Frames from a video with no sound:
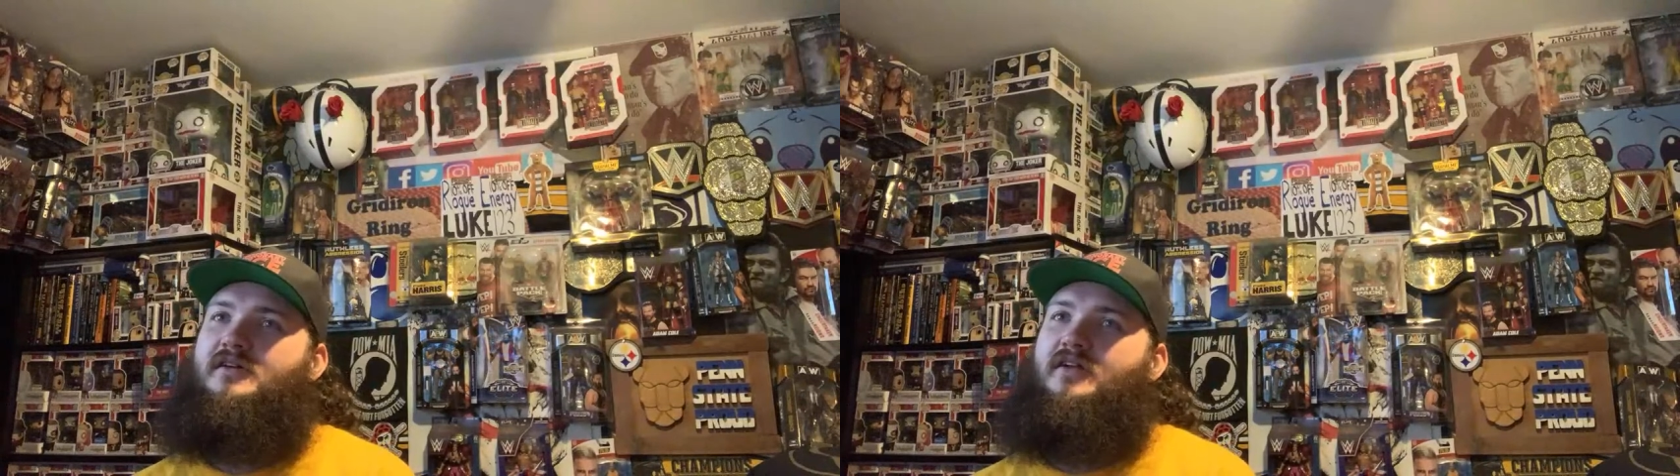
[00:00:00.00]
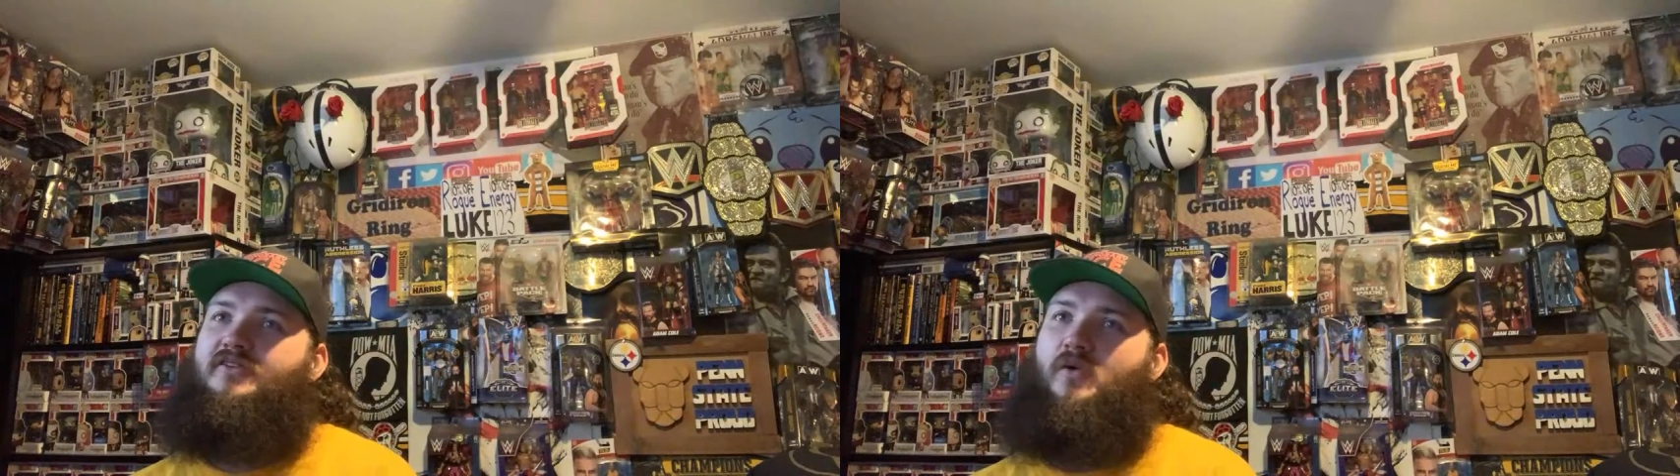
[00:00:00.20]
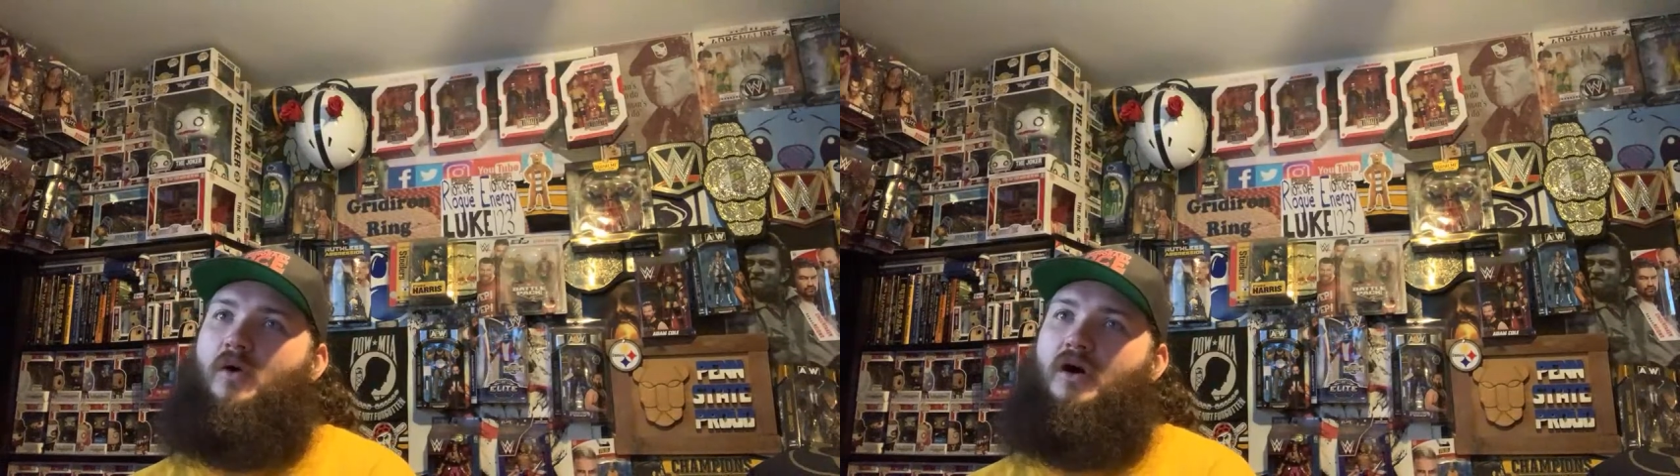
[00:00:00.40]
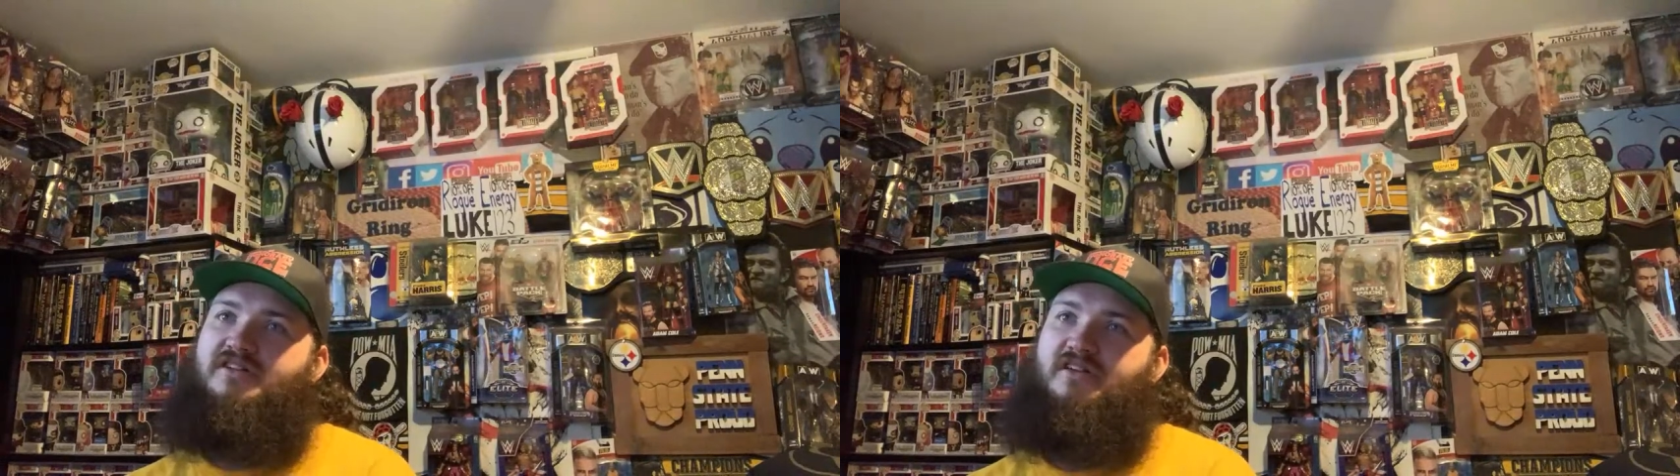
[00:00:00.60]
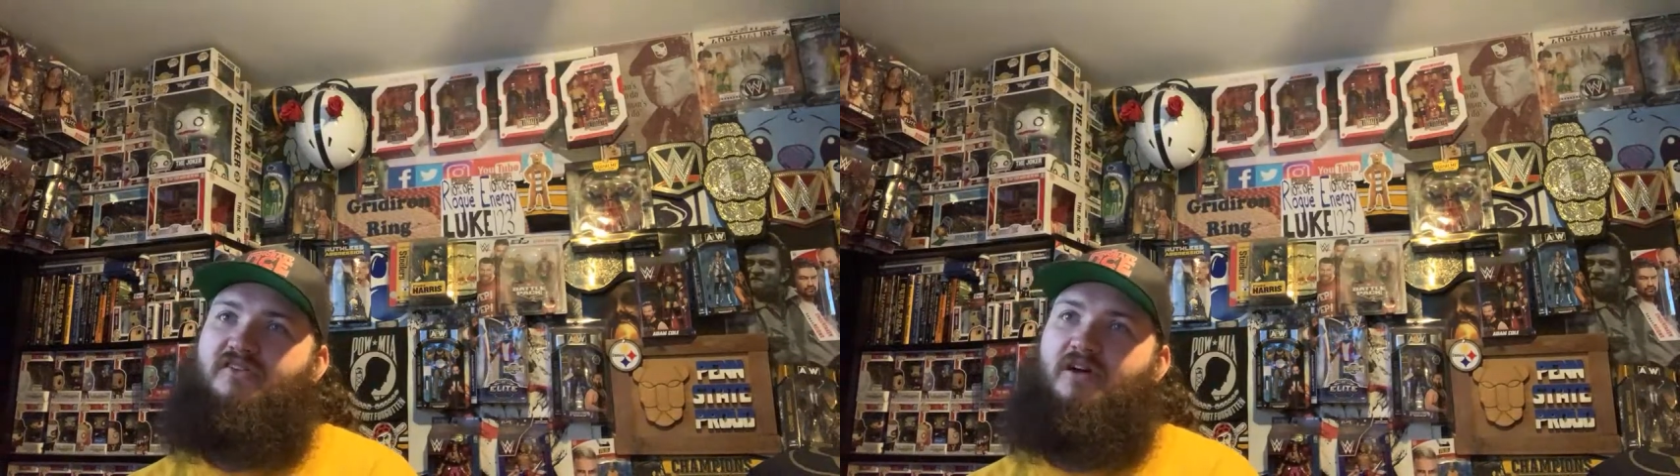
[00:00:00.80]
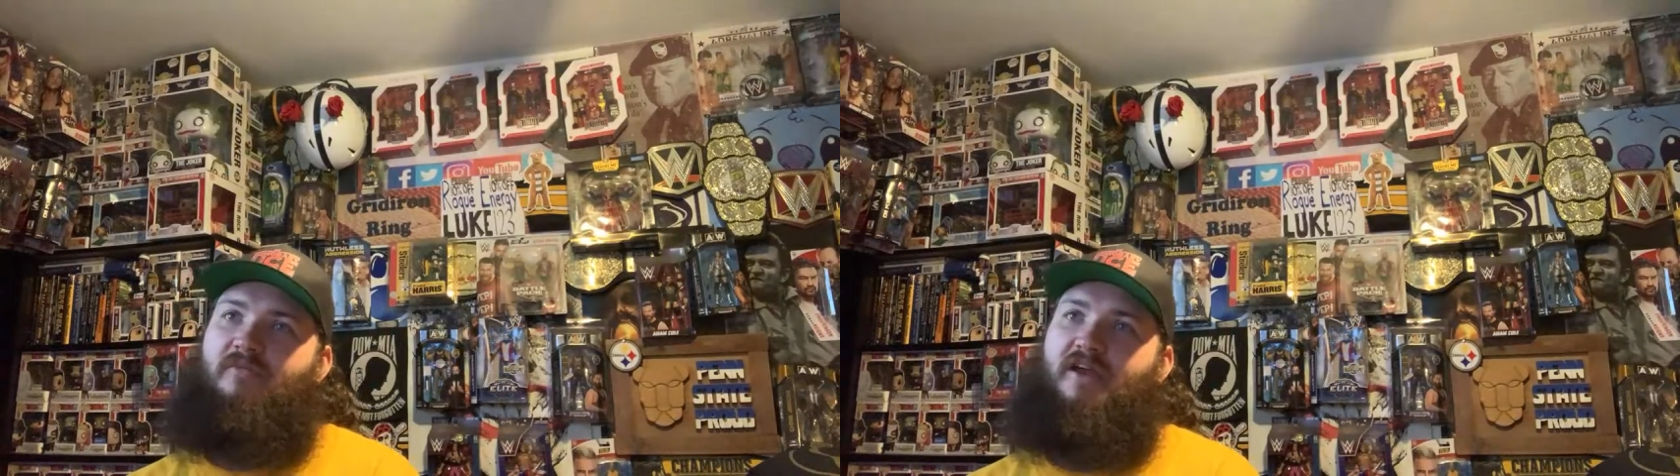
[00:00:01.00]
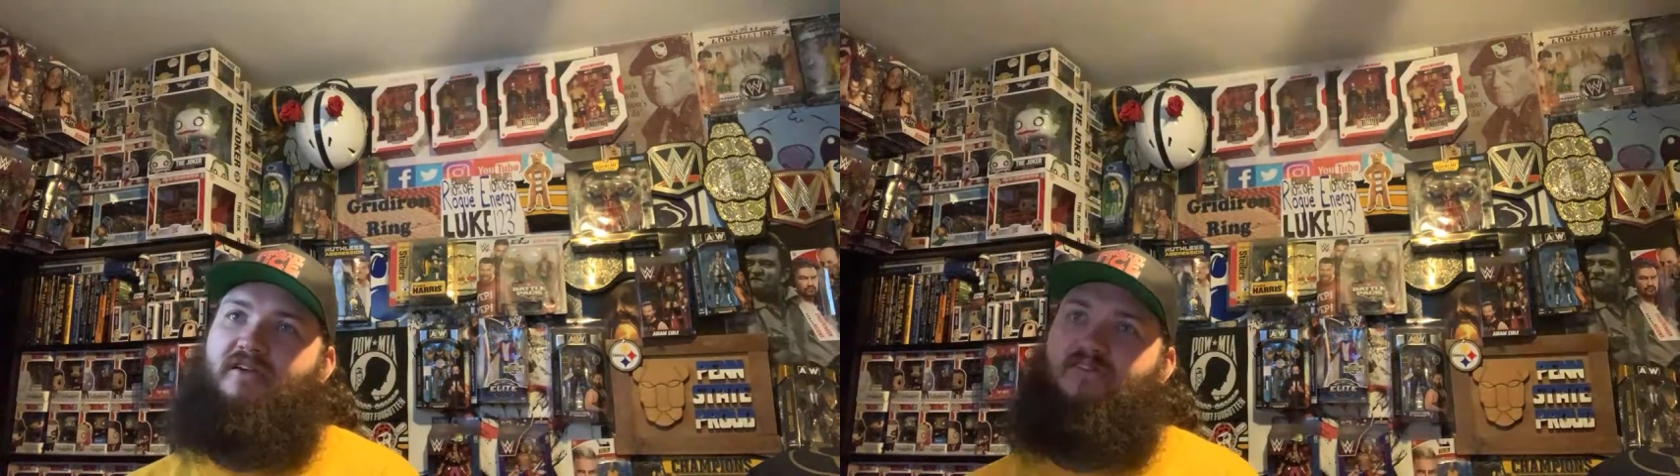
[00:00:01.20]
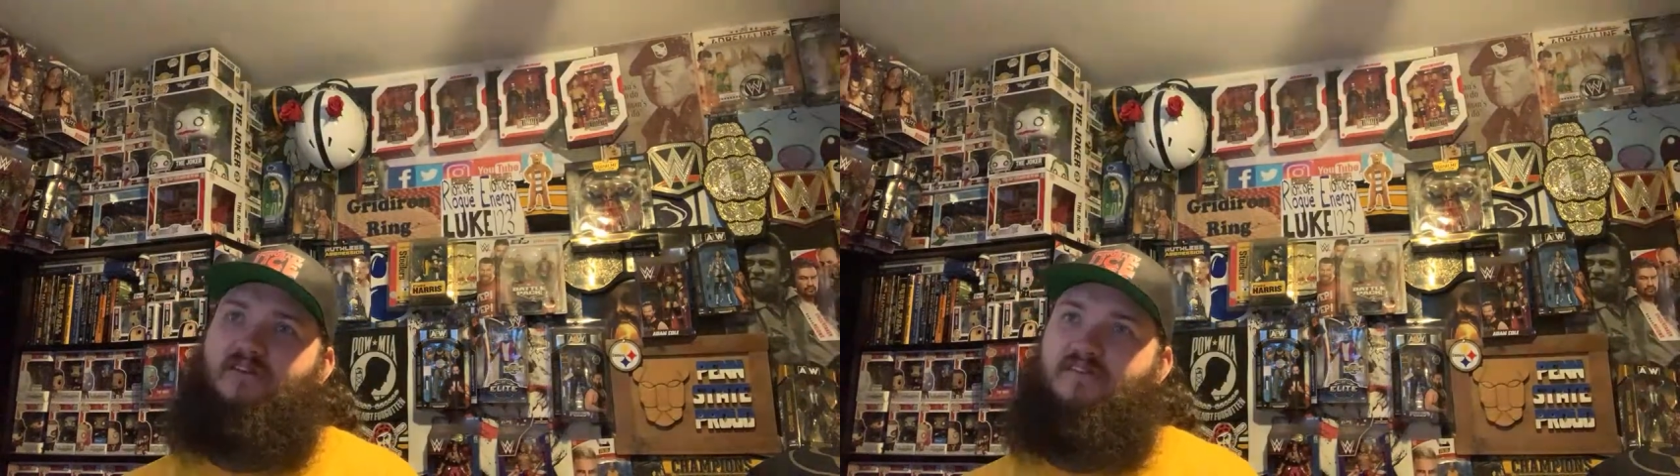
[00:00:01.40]
So Washington's up
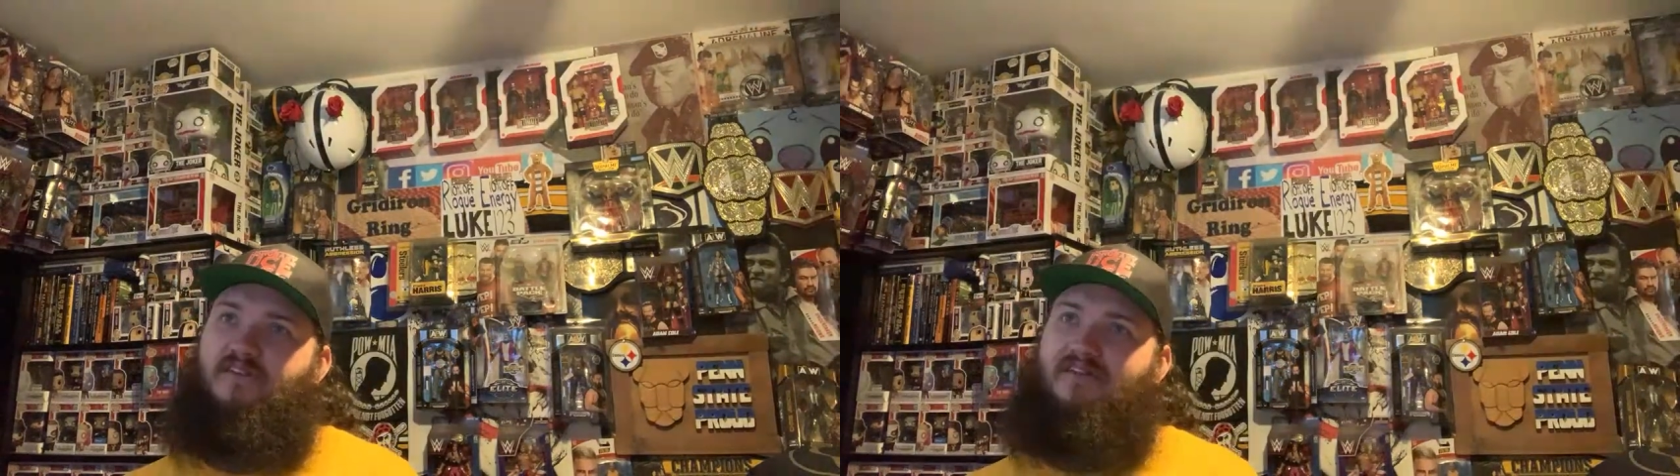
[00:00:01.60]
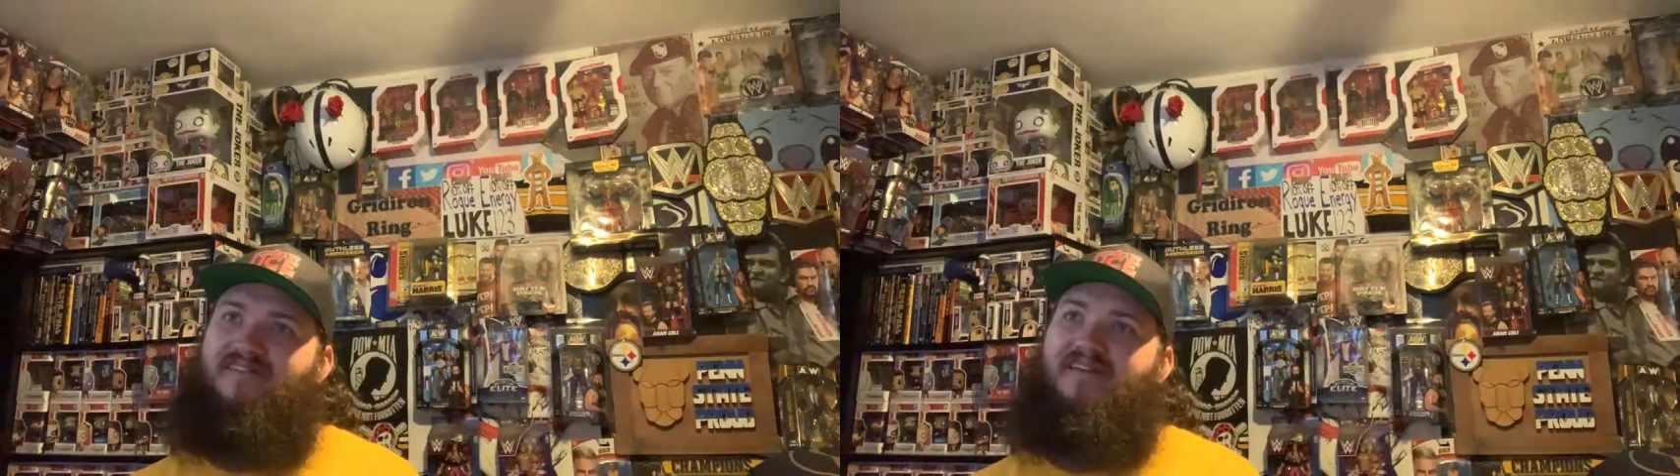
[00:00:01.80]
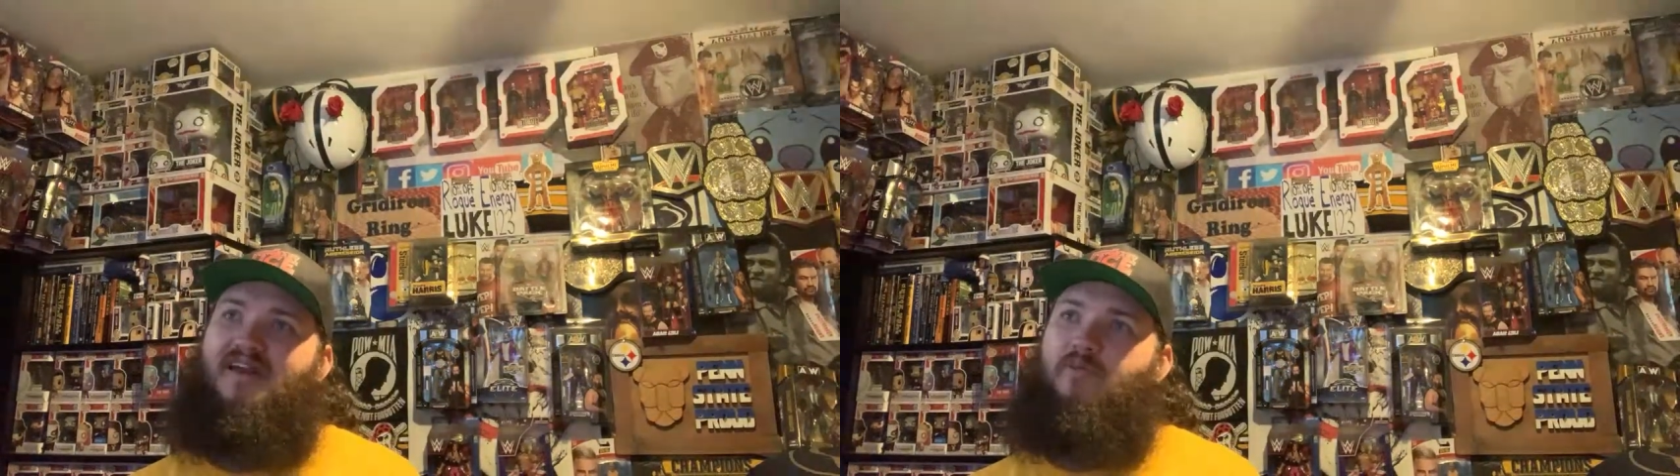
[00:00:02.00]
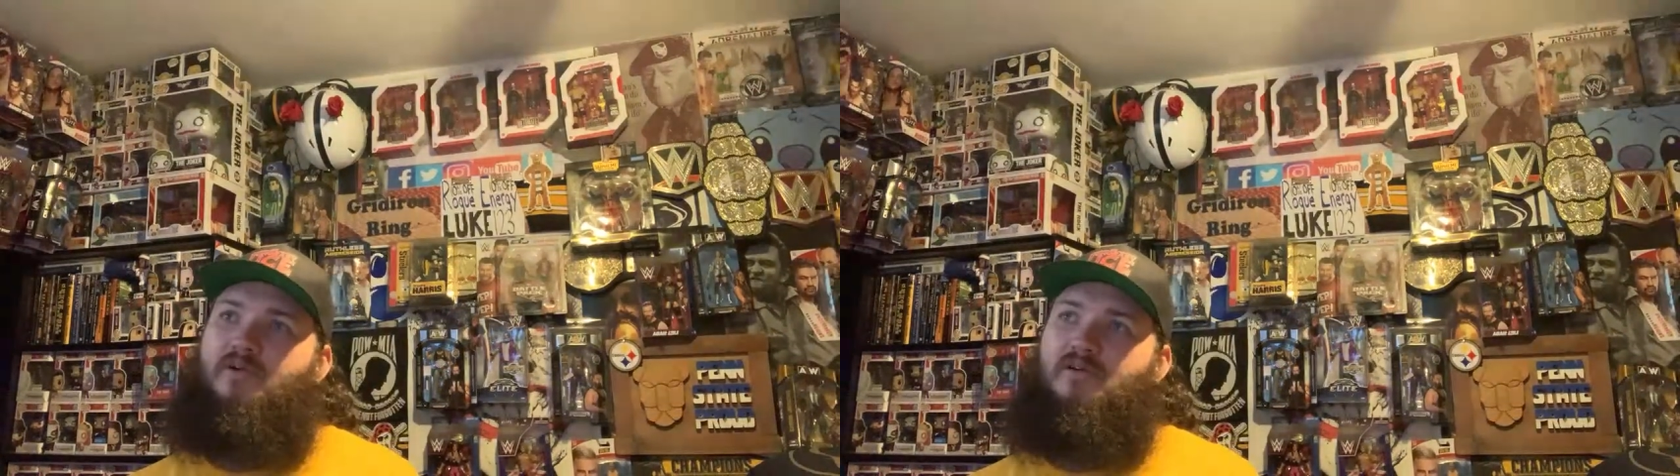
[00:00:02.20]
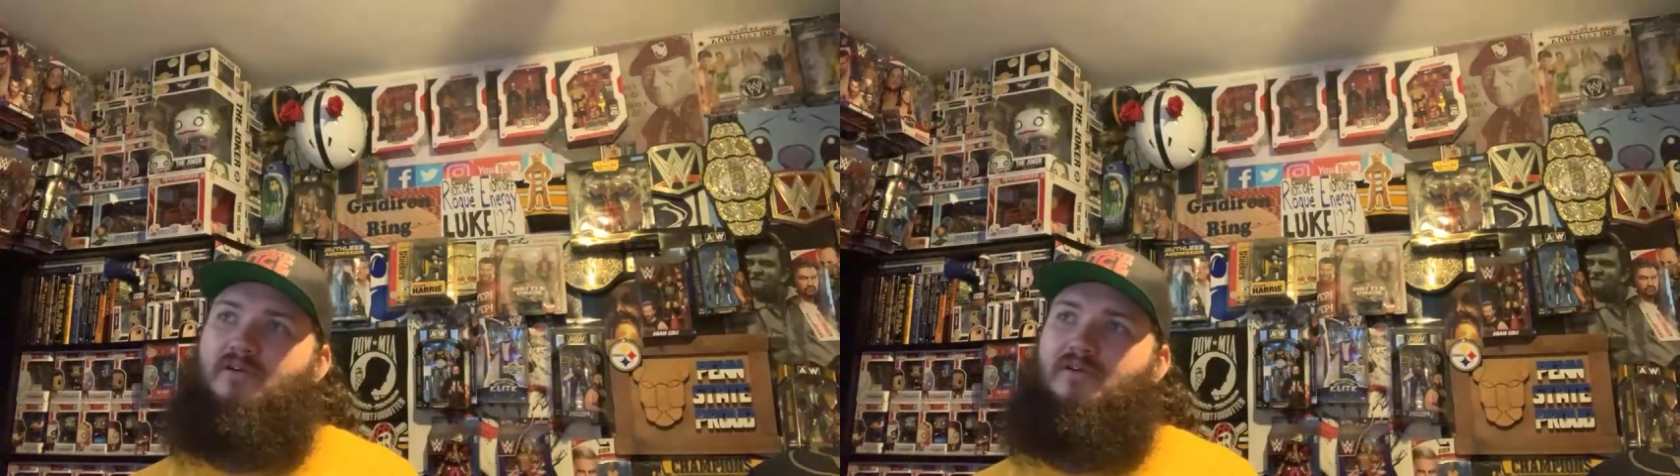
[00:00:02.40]
next, like I said, then Tampa,